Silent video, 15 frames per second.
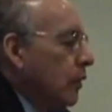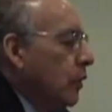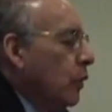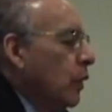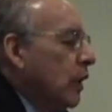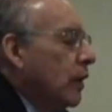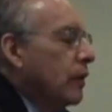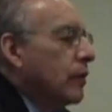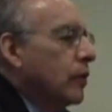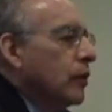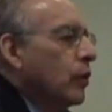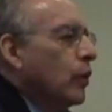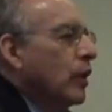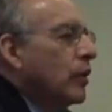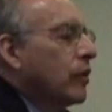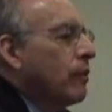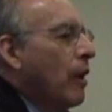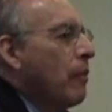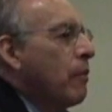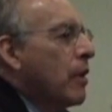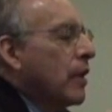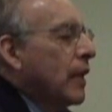You will
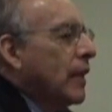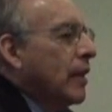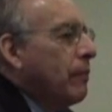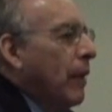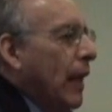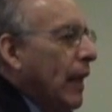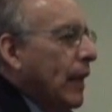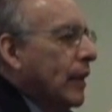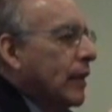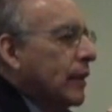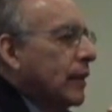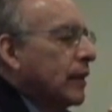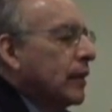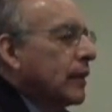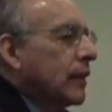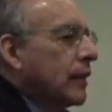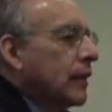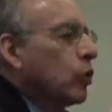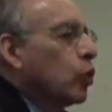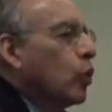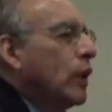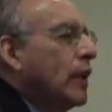remember the debate
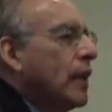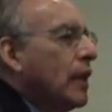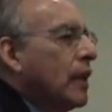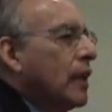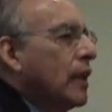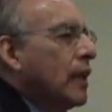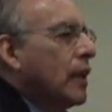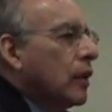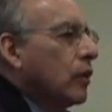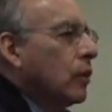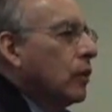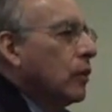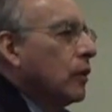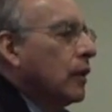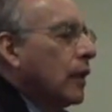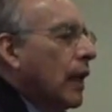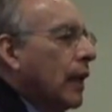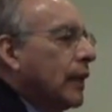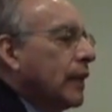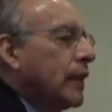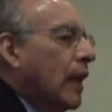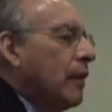some 20 years ago
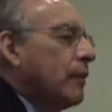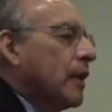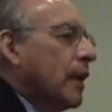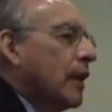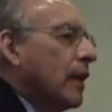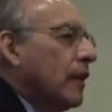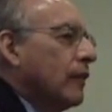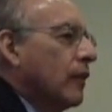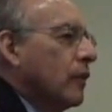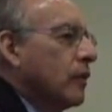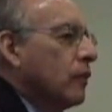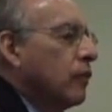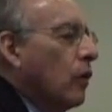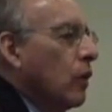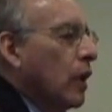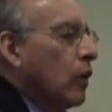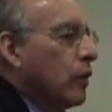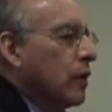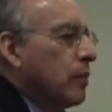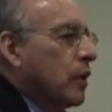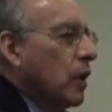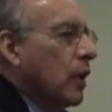at the time of the falling
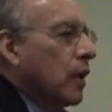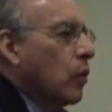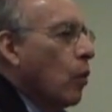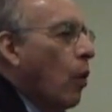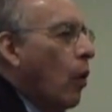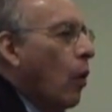of the Berlin